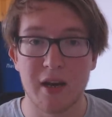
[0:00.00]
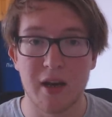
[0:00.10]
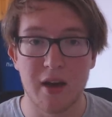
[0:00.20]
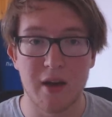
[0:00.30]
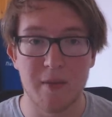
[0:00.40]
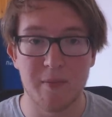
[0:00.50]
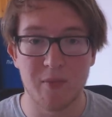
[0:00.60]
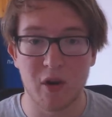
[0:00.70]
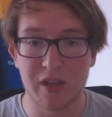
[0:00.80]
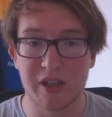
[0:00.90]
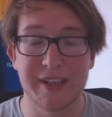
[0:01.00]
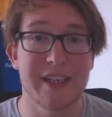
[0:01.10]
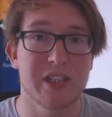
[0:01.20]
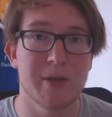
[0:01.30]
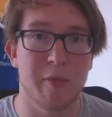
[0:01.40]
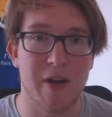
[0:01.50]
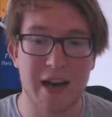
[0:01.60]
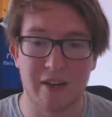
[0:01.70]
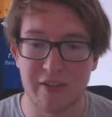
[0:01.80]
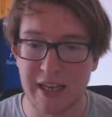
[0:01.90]
under the leadership of
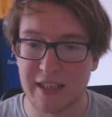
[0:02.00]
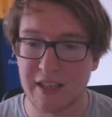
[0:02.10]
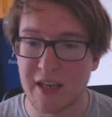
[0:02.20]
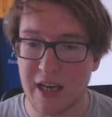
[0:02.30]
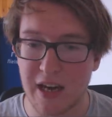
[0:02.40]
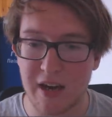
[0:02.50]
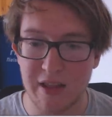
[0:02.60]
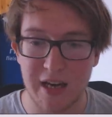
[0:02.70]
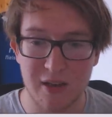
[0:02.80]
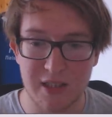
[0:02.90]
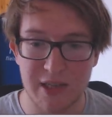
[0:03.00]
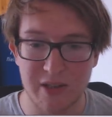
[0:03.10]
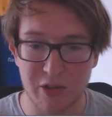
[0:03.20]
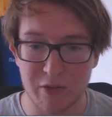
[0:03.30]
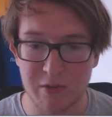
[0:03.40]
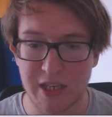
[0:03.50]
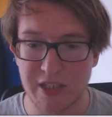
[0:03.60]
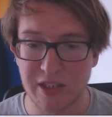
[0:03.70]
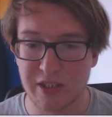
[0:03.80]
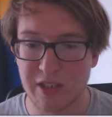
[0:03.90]
Rattlesnake. They lost there in the group
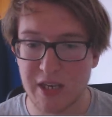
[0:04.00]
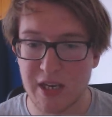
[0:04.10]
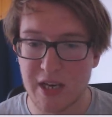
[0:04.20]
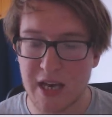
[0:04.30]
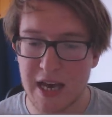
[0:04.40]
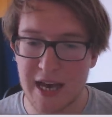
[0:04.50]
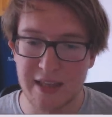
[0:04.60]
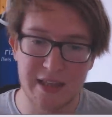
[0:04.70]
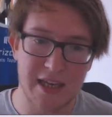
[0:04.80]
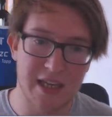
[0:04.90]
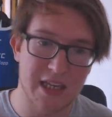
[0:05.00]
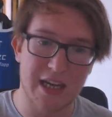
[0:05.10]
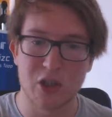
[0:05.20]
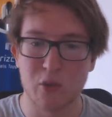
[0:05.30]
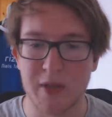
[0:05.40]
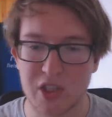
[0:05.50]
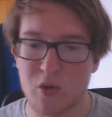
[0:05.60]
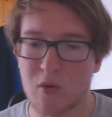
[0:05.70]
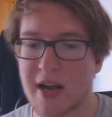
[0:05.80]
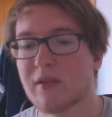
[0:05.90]
stages. And then they kind of switched
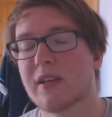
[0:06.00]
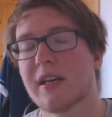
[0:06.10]
around